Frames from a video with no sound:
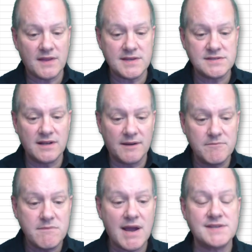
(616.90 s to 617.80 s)
there's still a
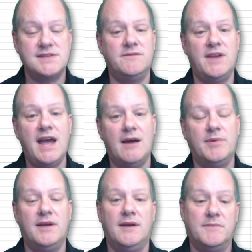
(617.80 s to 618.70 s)
massive
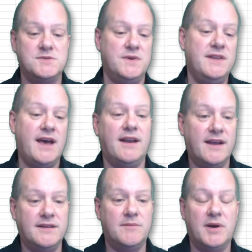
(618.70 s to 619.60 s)
gap between
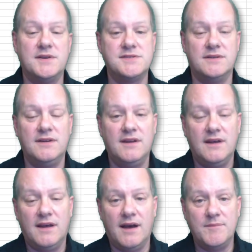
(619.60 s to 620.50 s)
that and the person
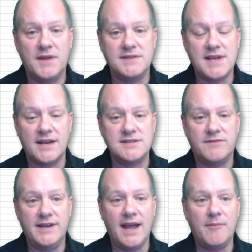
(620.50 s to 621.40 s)
that is
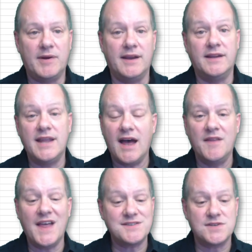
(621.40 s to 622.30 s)
actively gambling.
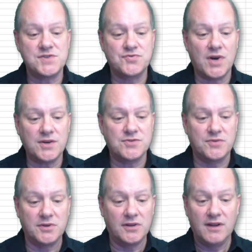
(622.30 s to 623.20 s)
And that's a
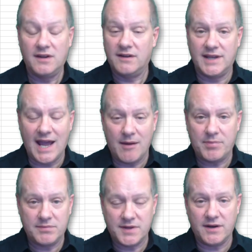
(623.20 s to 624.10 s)
structural
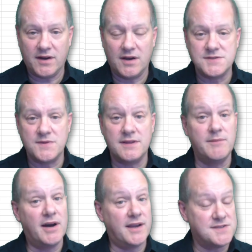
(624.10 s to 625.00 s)
gap that occurs within
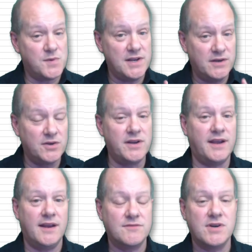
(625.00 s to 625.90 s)
the markets. When you look at
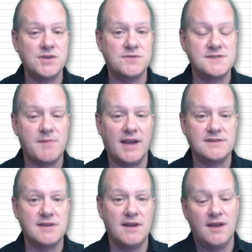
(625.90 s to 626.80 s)
it in
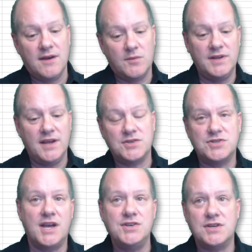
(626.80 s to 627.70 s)
retrospect, when the
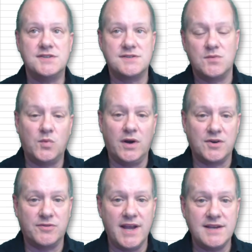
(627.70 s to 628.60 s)
exchanges were
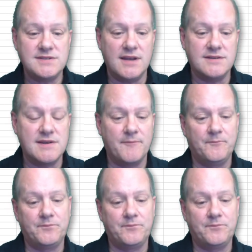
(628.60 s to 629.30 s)
created,